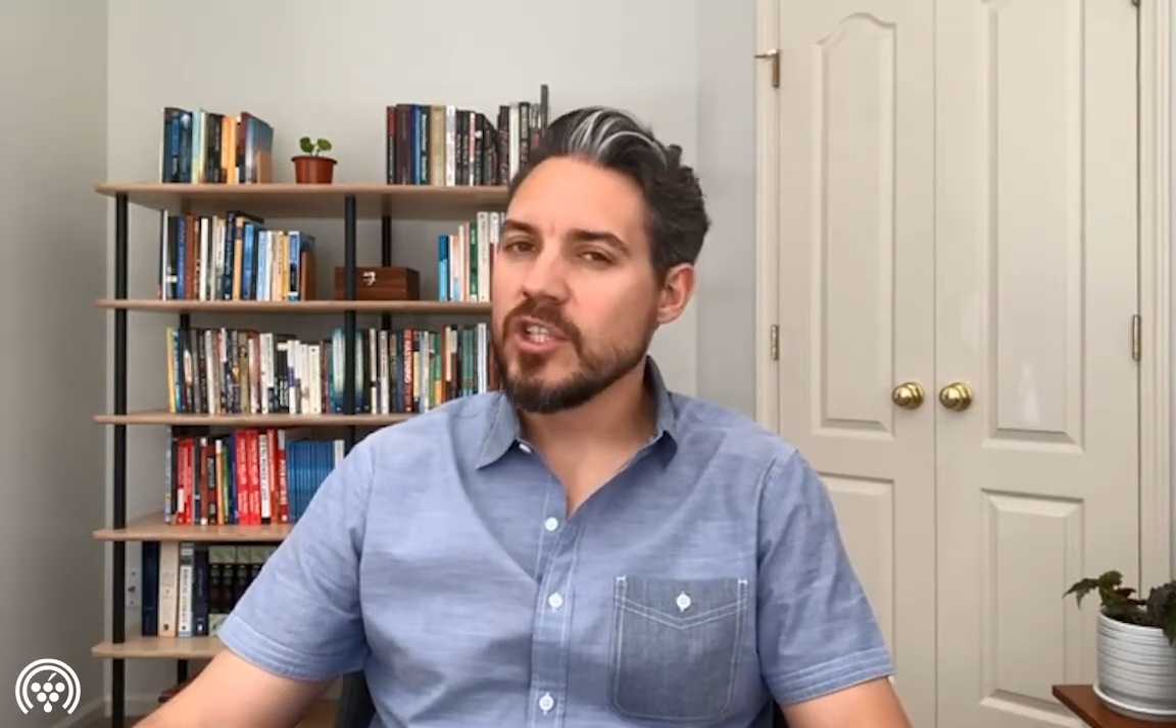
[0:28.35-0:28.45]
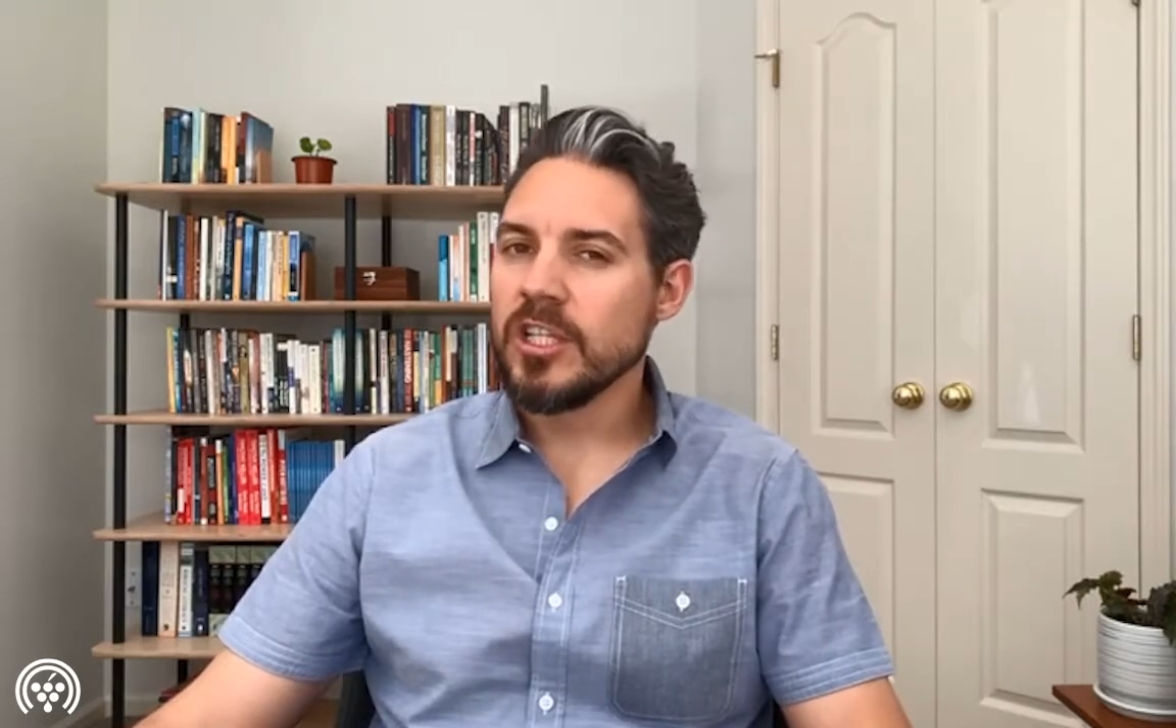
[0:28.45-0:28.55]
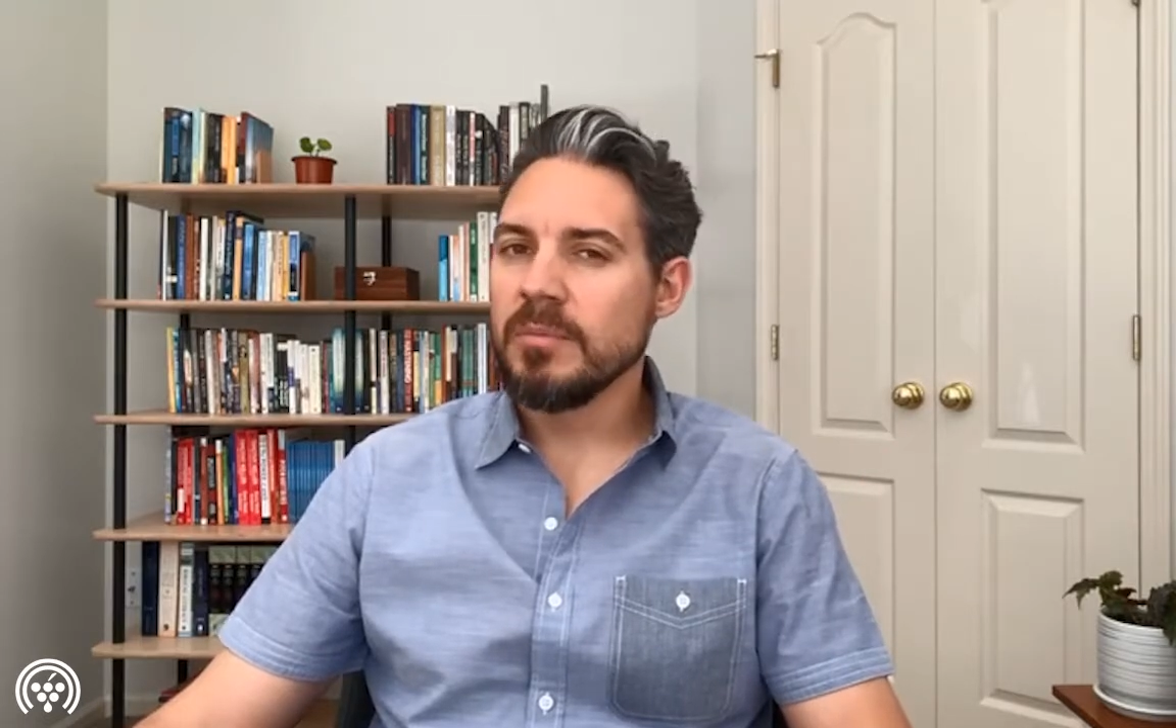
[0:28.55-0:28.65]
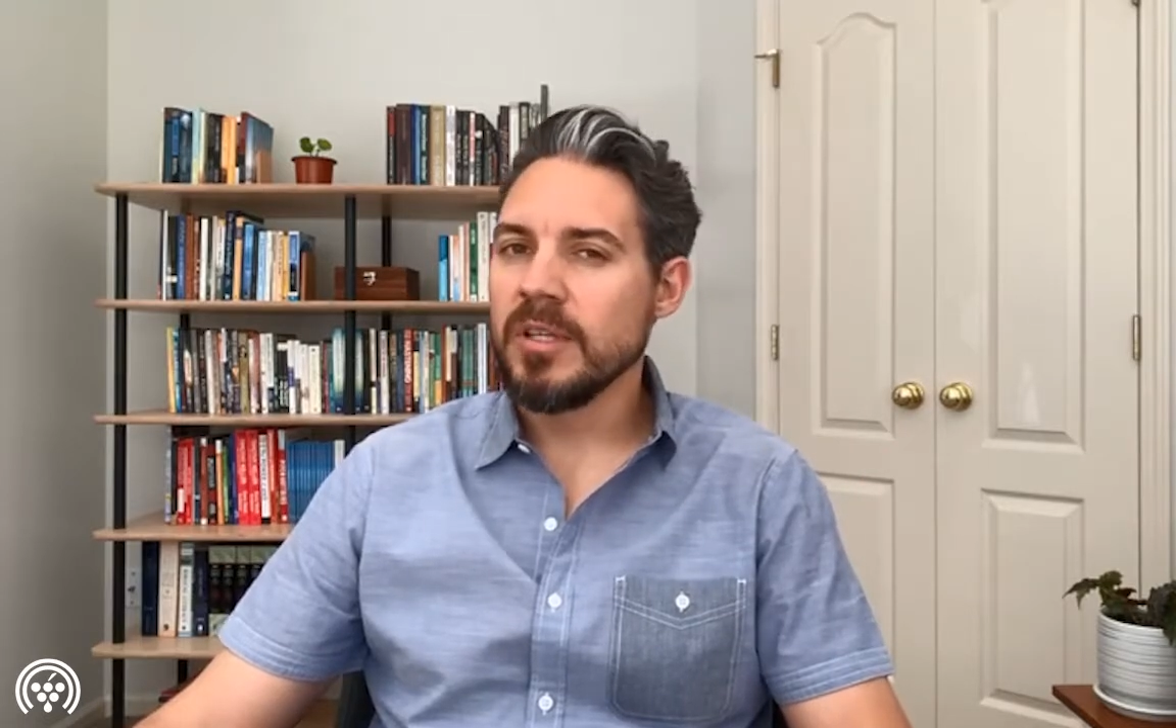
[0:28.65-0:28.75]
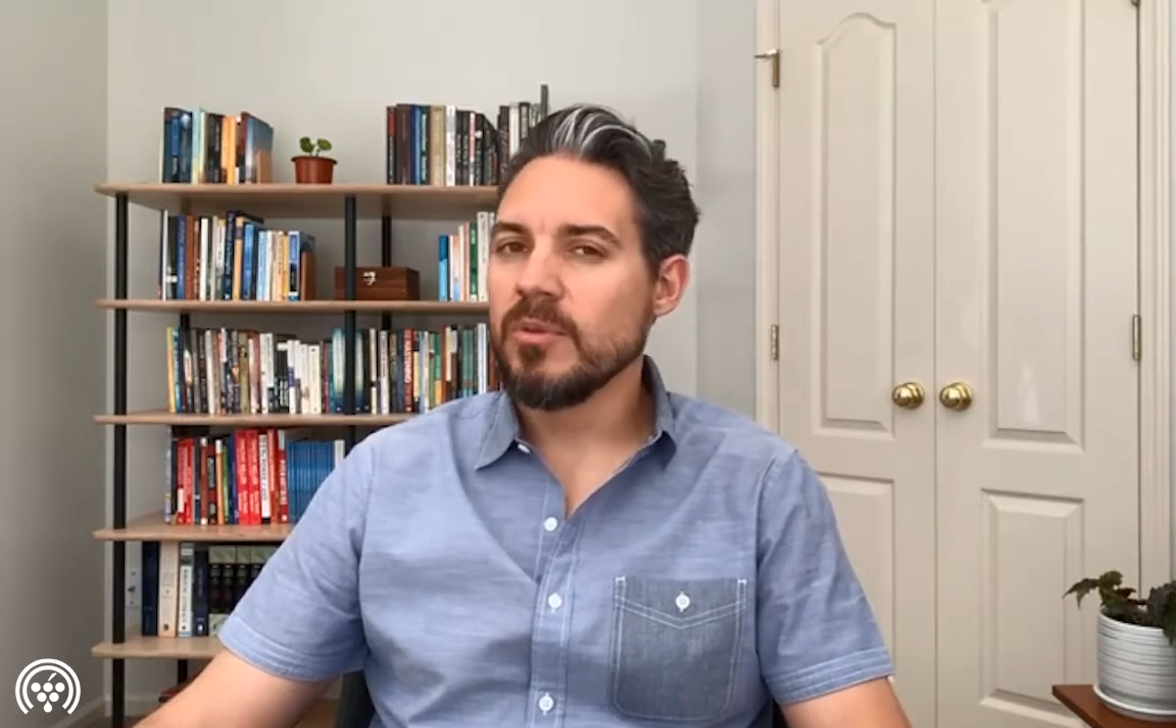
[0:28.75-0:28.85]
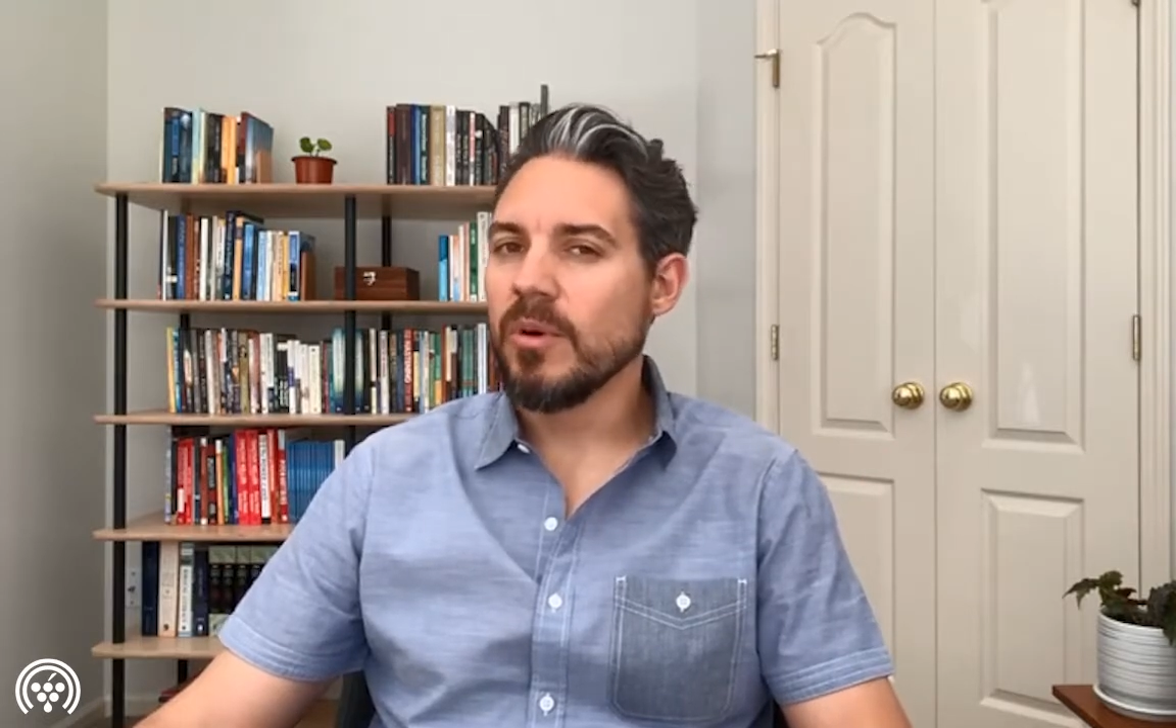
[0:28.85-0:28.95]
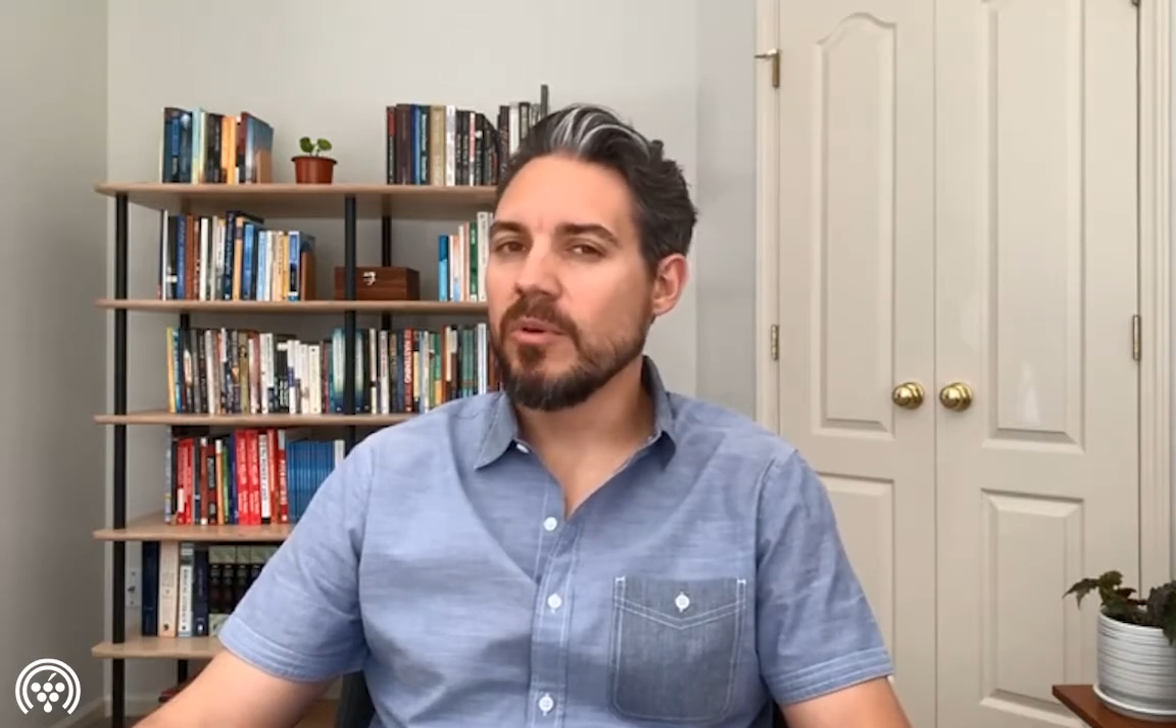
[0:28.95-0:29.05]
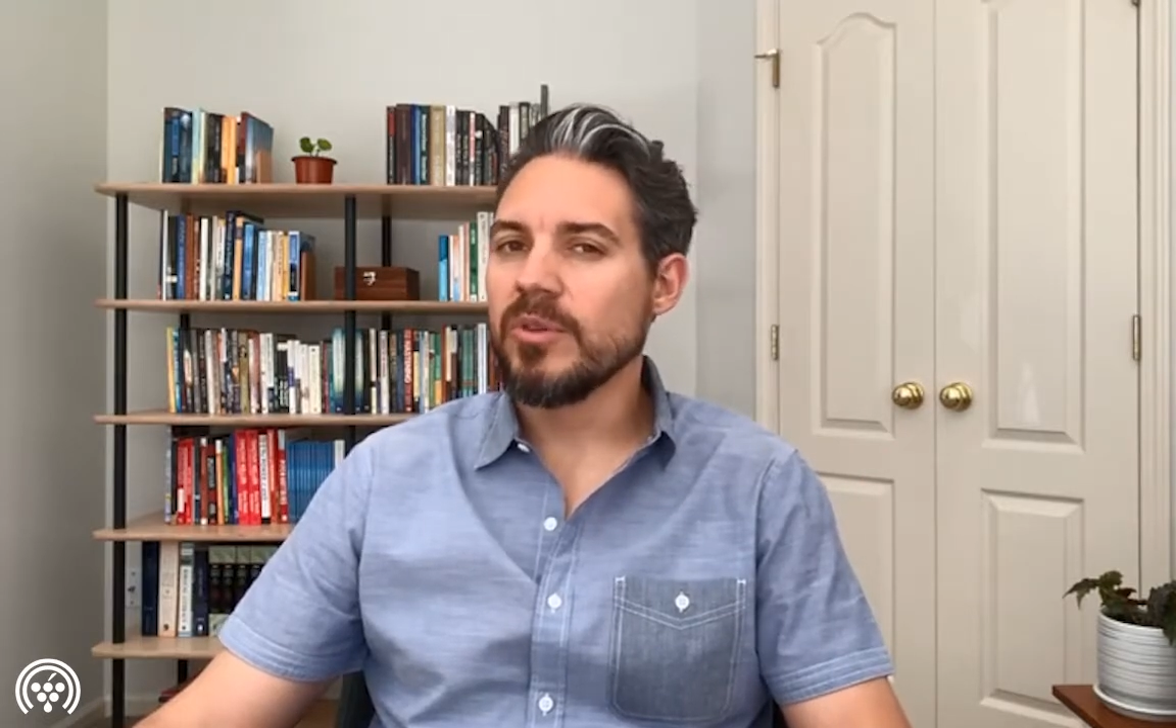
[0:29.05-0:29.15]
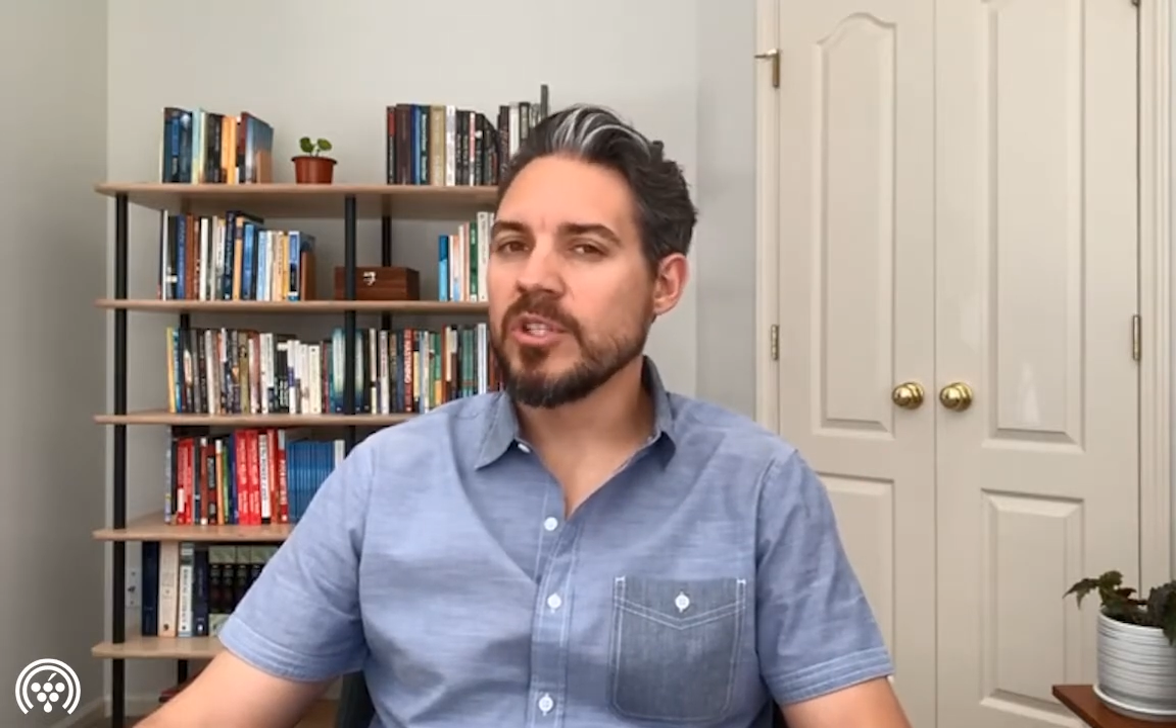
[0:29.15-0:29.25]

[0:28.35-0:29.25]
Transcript: GDP growth.